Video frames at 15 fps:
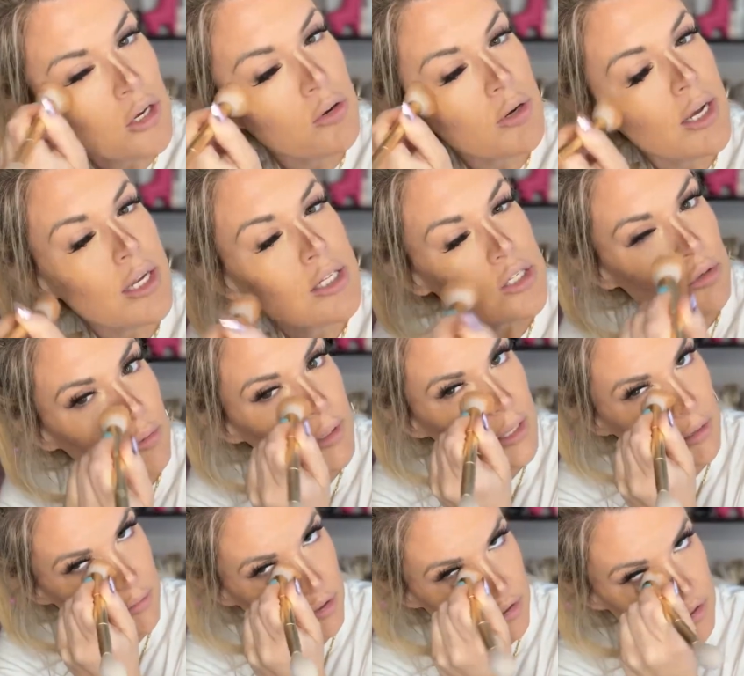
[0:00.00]
creates a
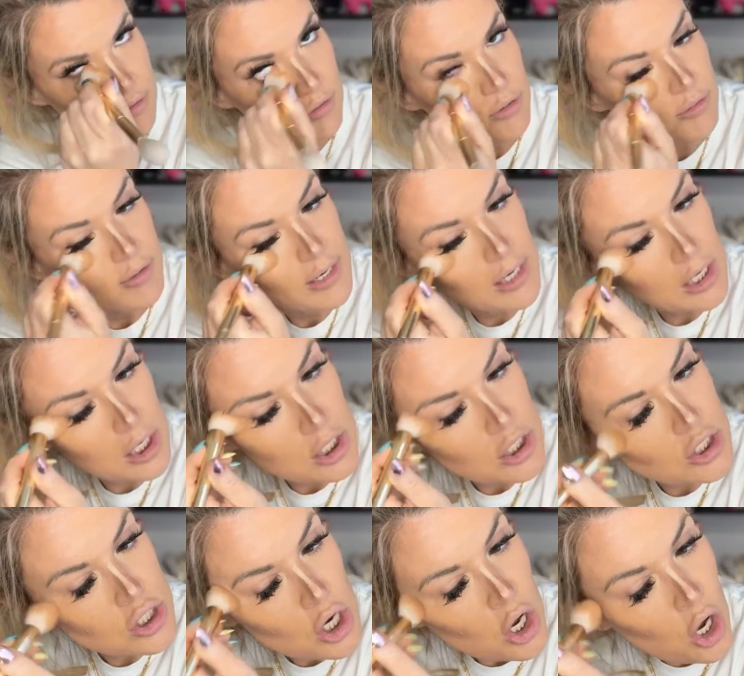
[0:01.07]
really beautiful
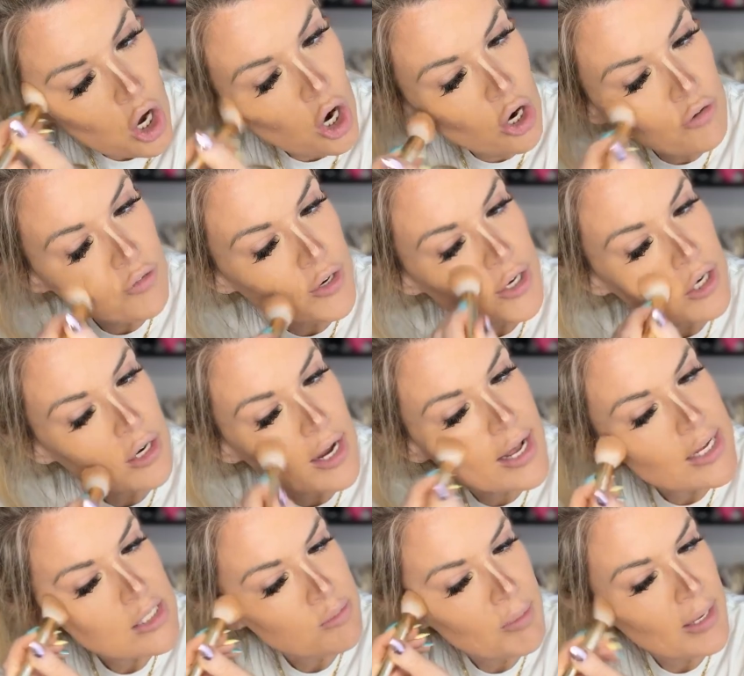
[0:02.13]
finish over your
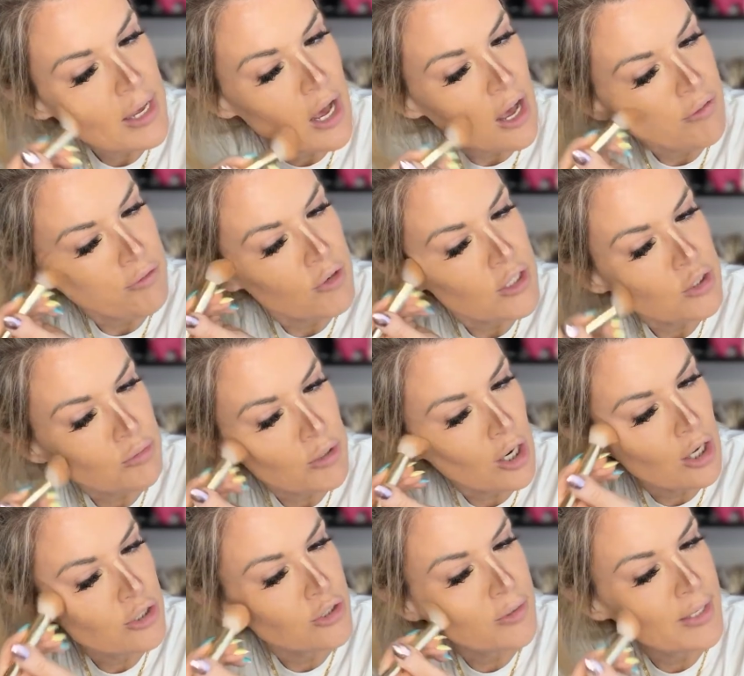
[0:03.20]
SPF, which we're
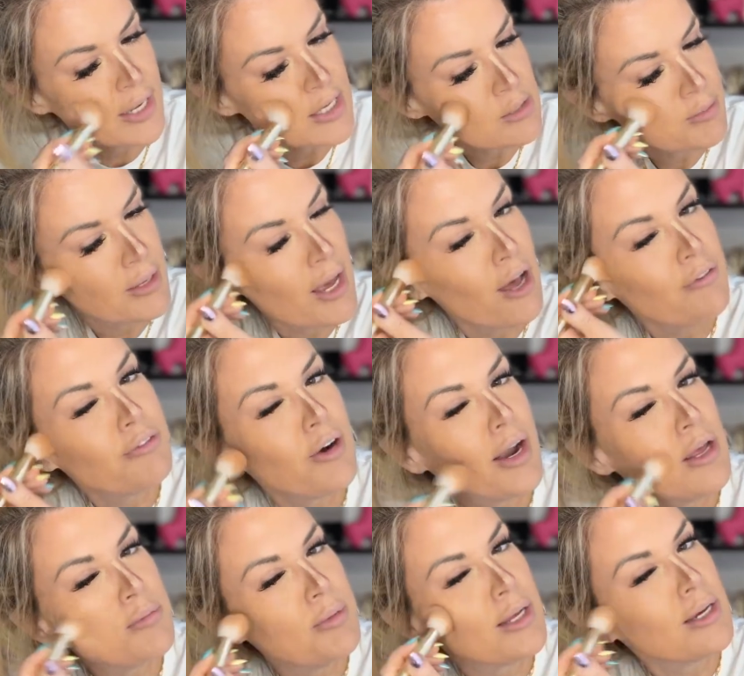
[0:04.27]
all doing SPF,
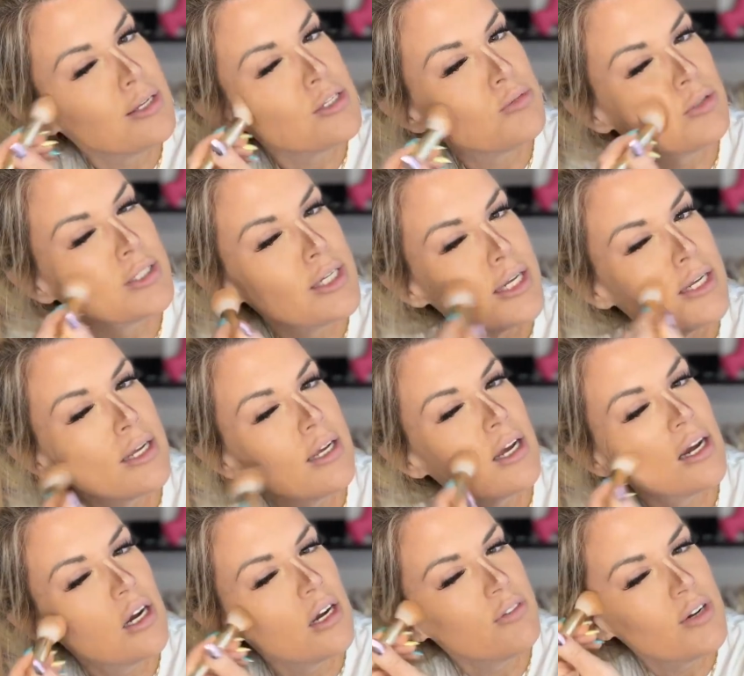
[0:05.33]
right? Because we're taking
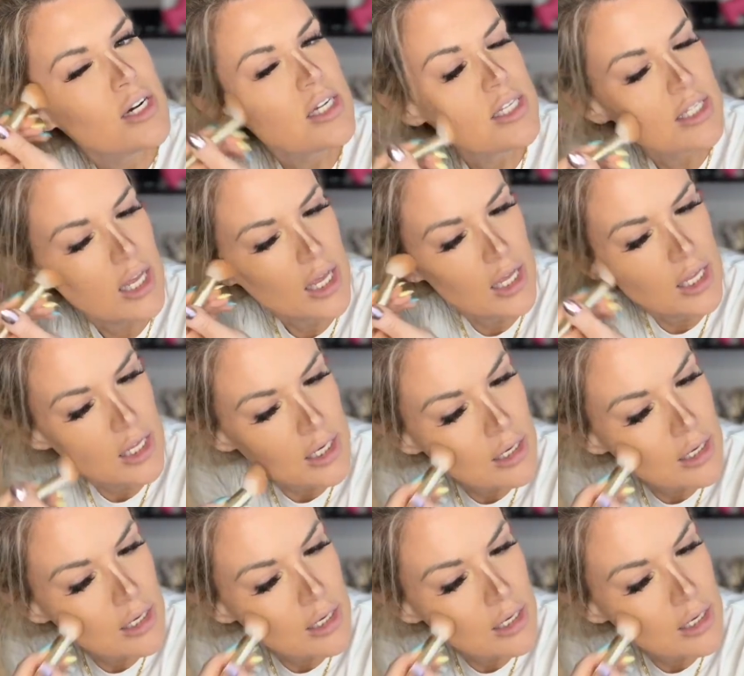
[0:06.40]
care of our skin.